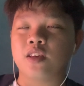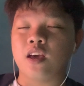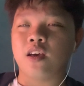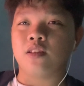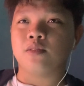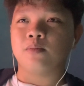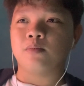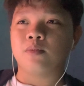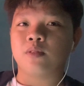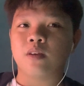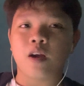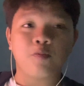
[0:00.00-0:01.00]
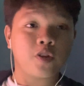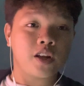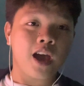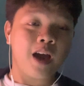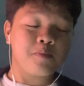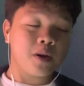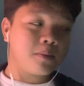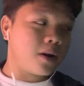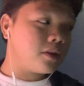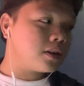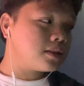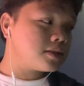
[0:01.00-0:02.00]
and I'm pretty happy
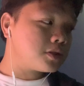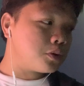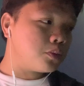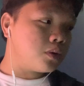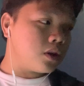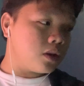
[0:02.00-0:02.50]
about it. So